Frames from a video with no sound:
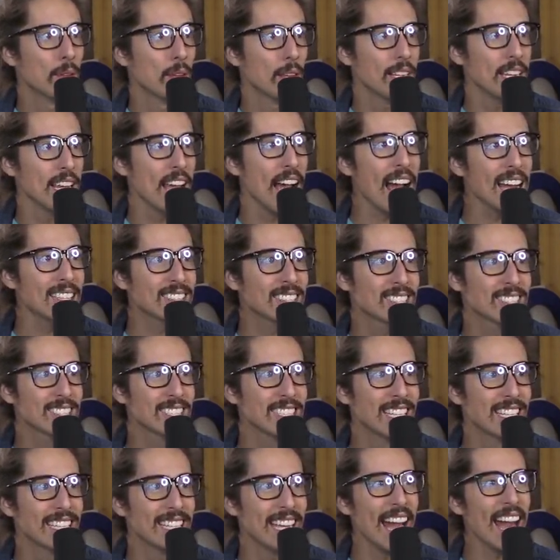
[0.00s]
Yes.
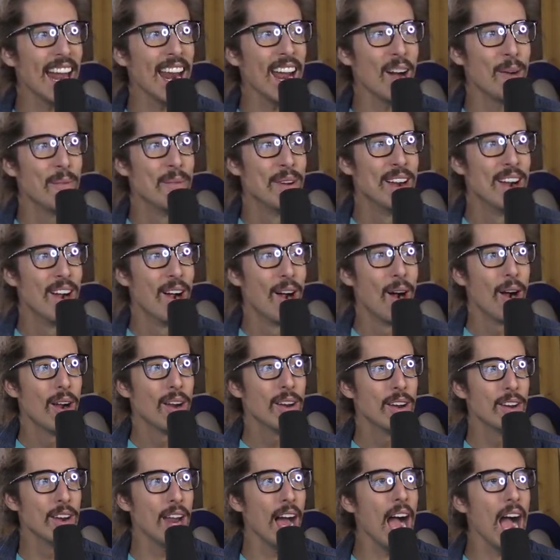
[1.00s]
Get him.
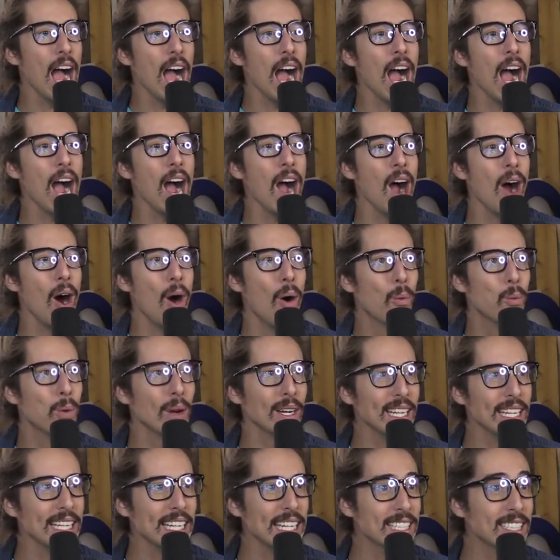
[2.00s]
No.
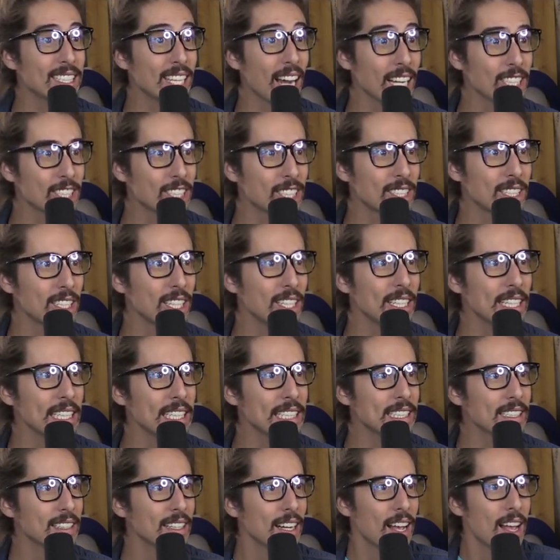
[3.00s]
Wait, you didn't touch. You
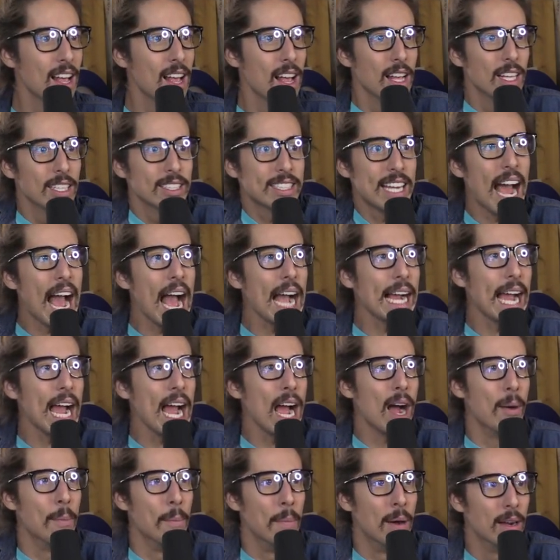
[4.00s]
didn't tag
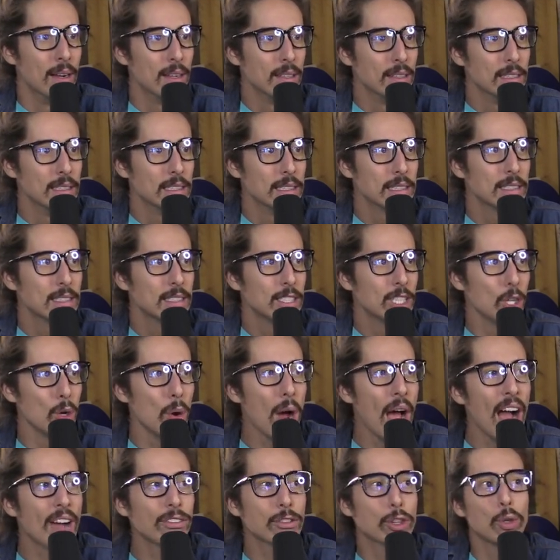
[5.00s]
him. You
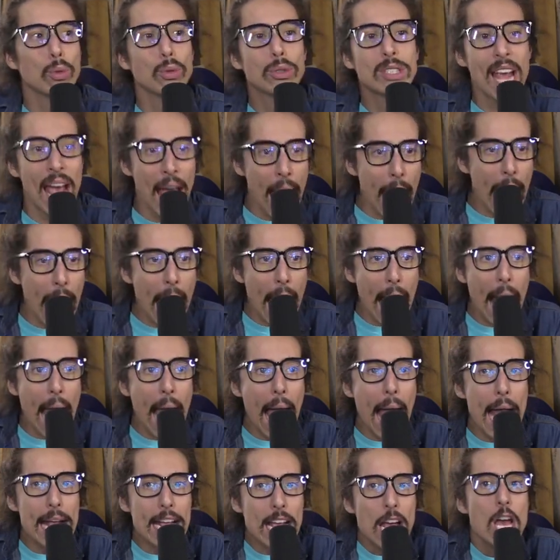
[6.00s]
have to
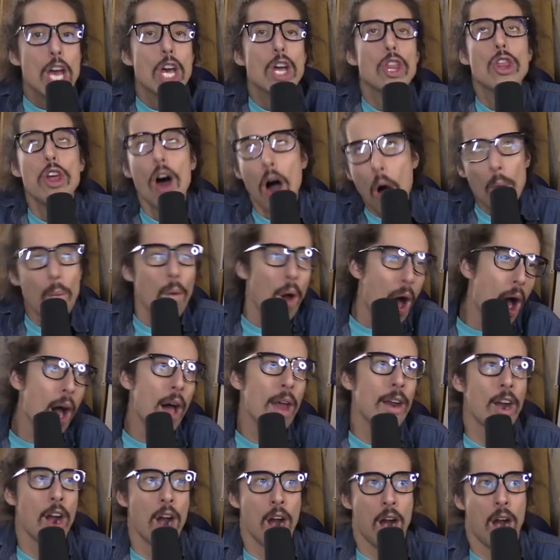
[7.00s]
tag the
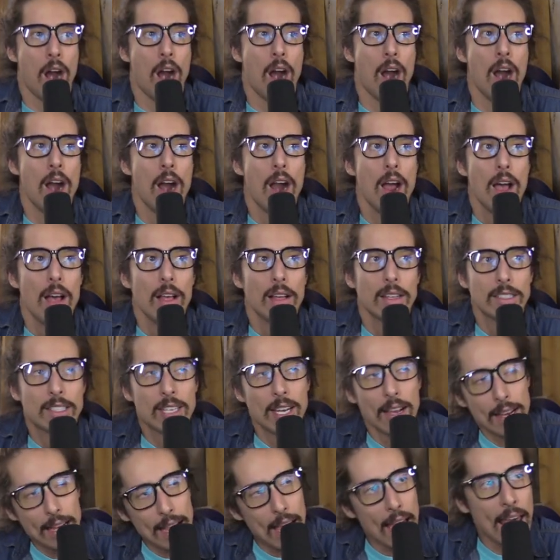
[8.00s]
runner
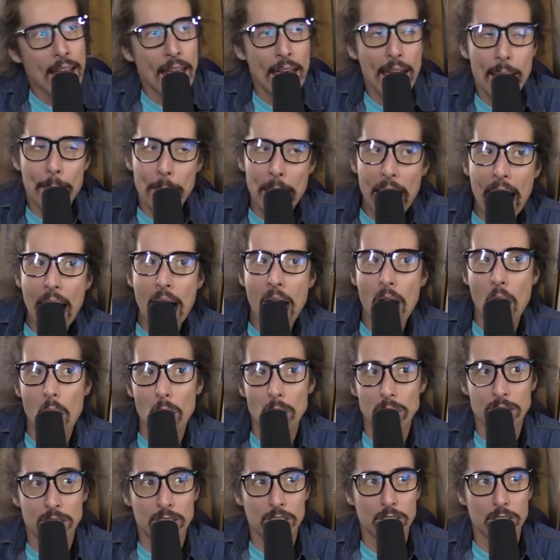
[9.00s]
to get him out.